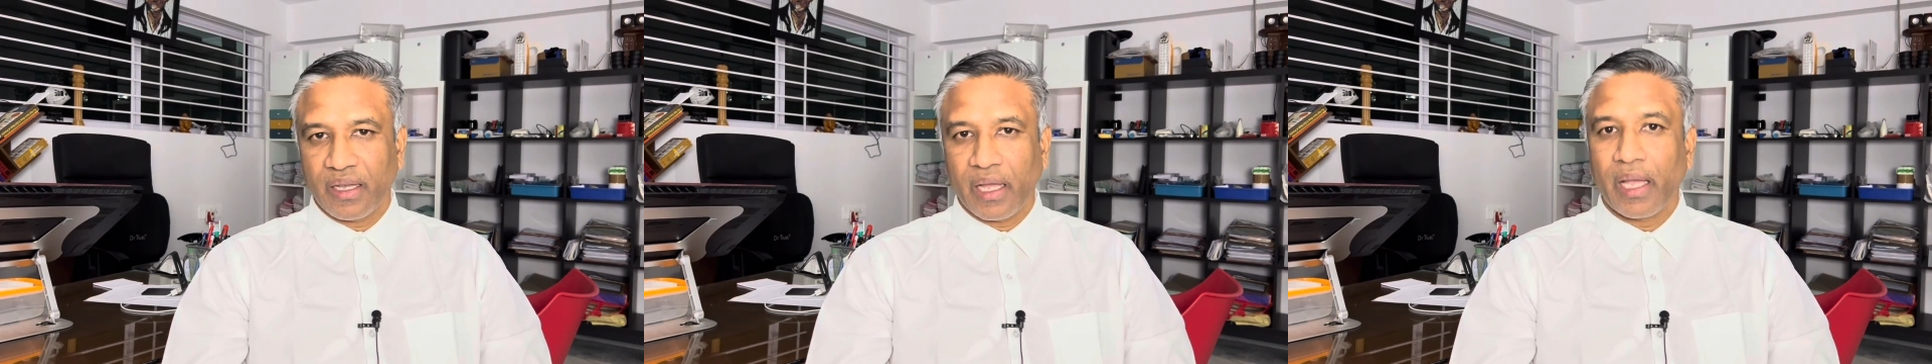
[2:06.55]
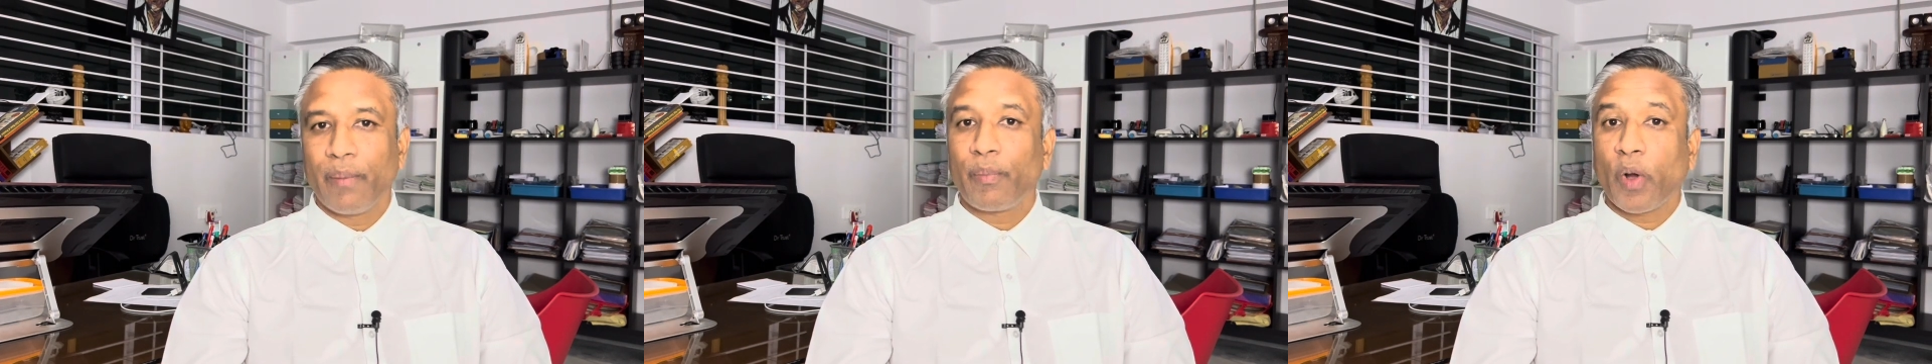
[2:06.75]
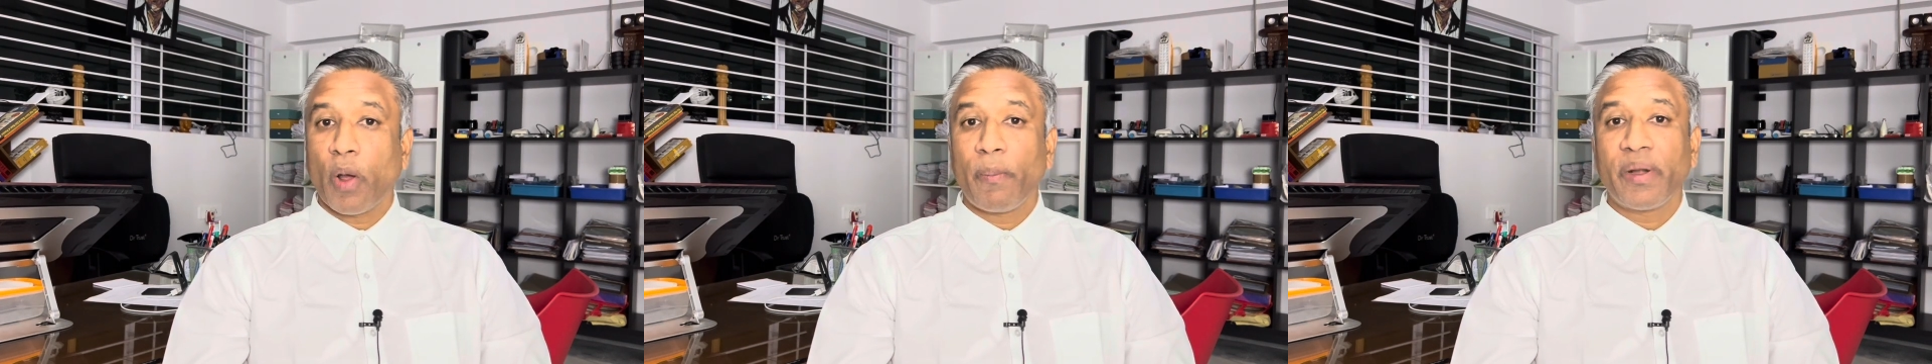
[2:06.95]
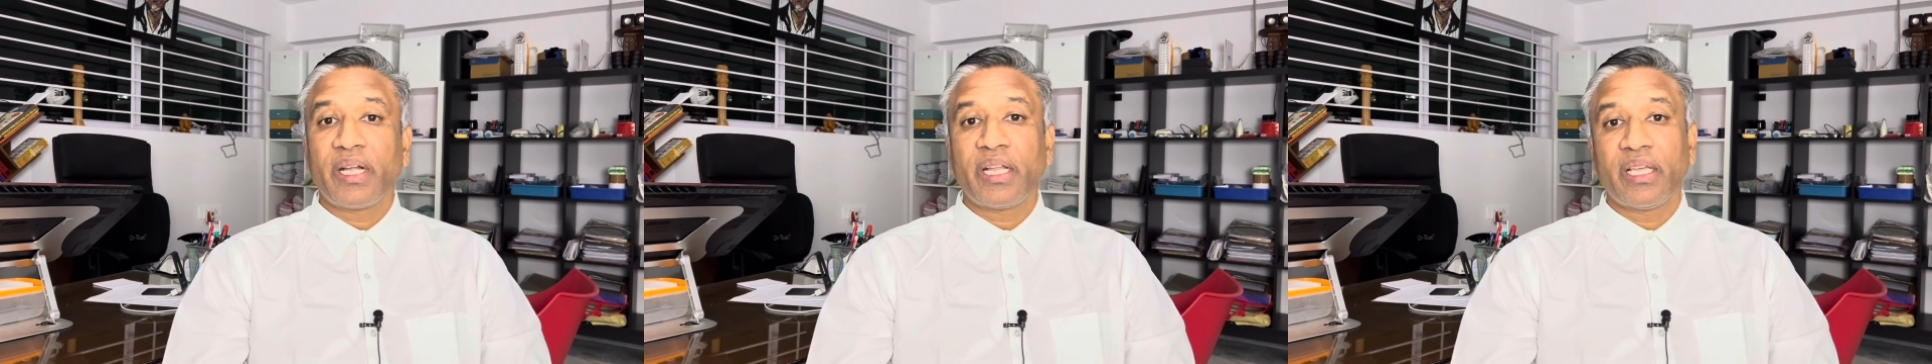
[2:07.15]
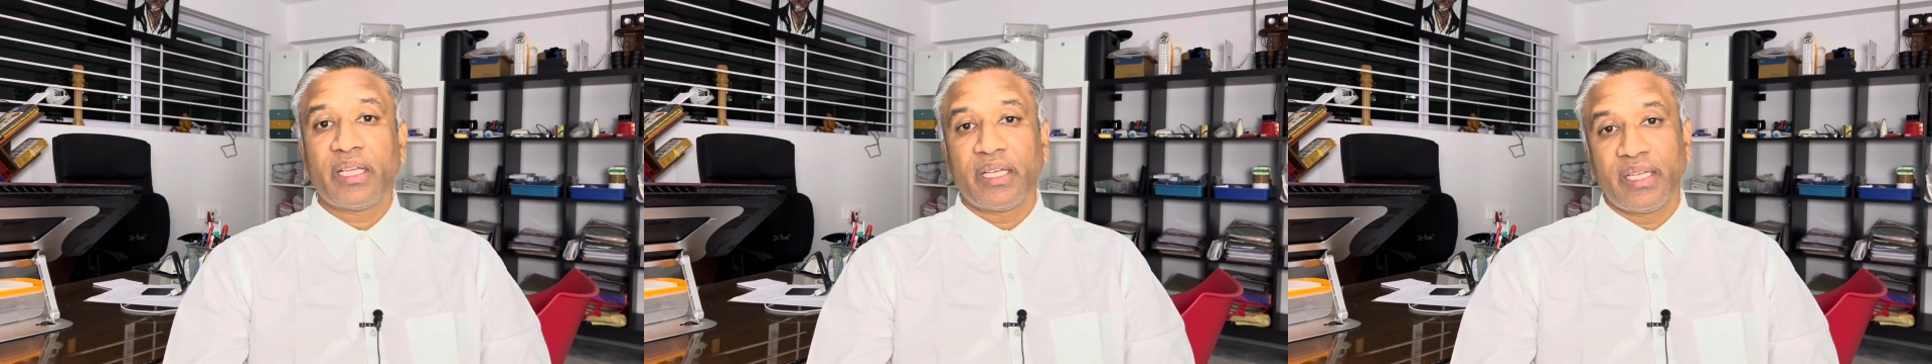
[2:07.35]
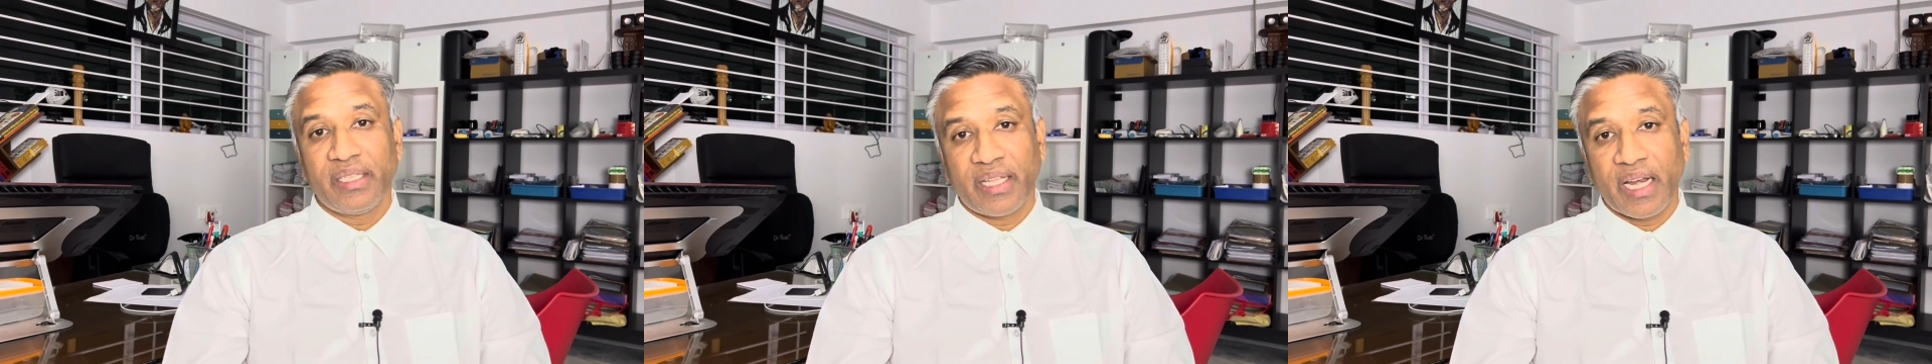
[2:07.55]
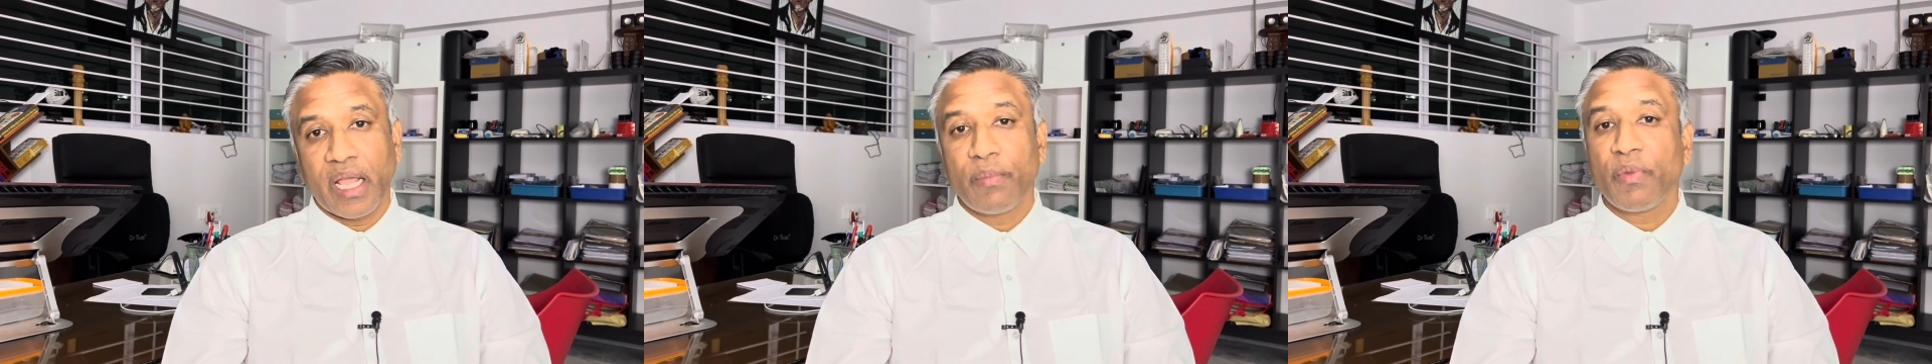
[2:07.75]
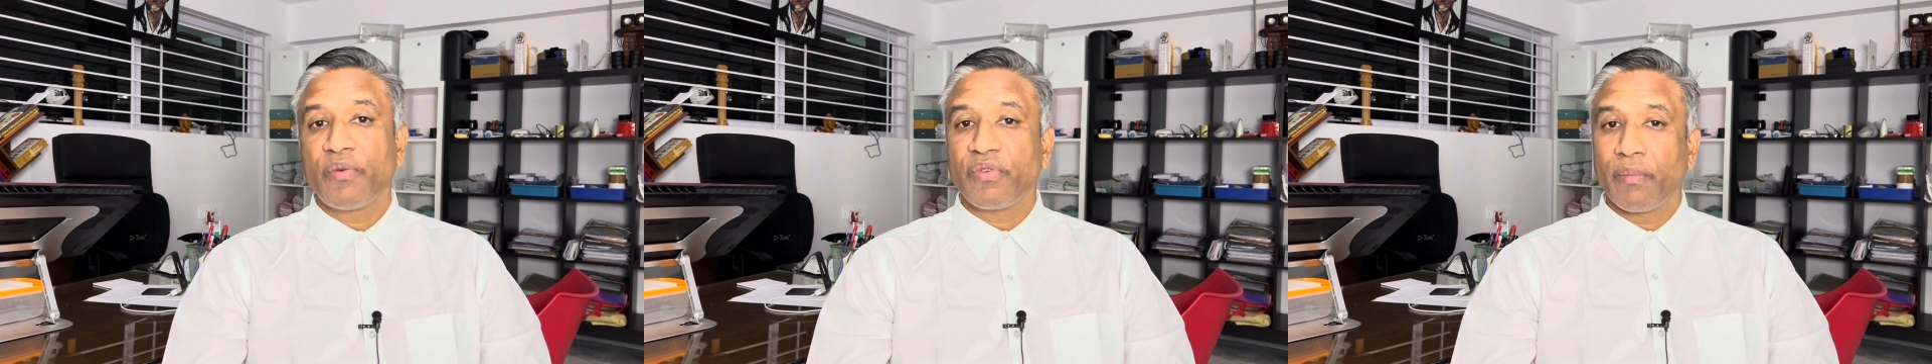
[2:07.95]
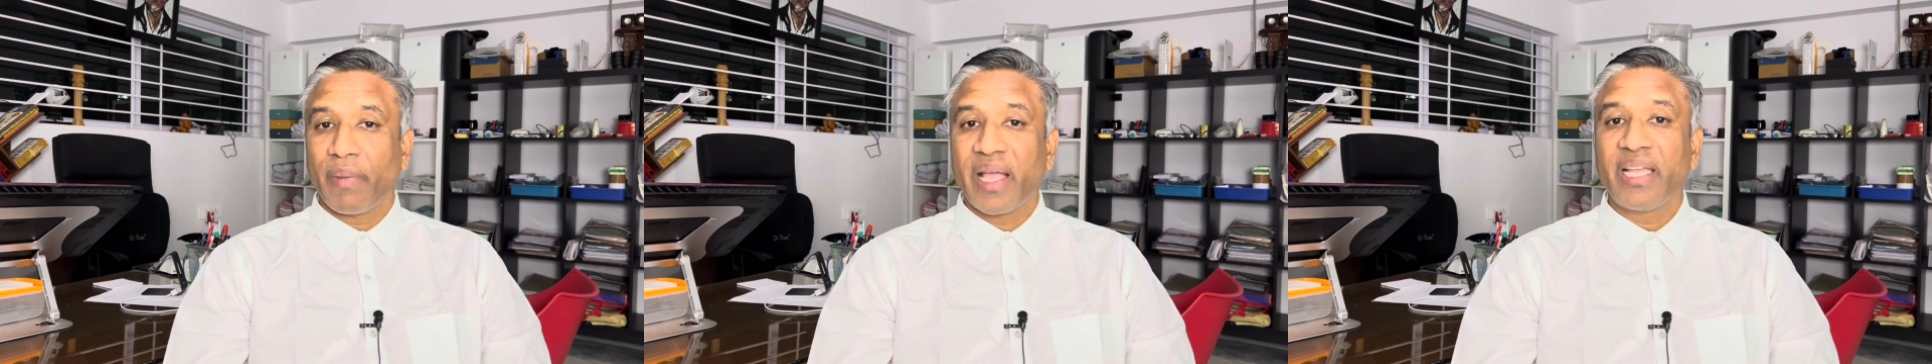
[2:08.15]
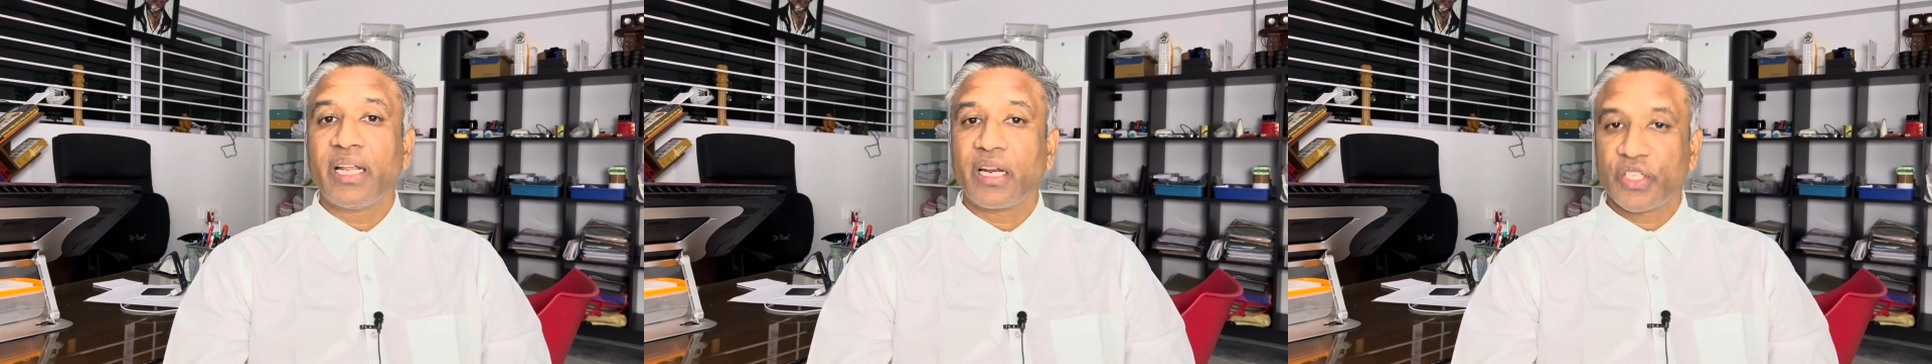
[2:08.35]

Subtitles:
a property in the name of a minor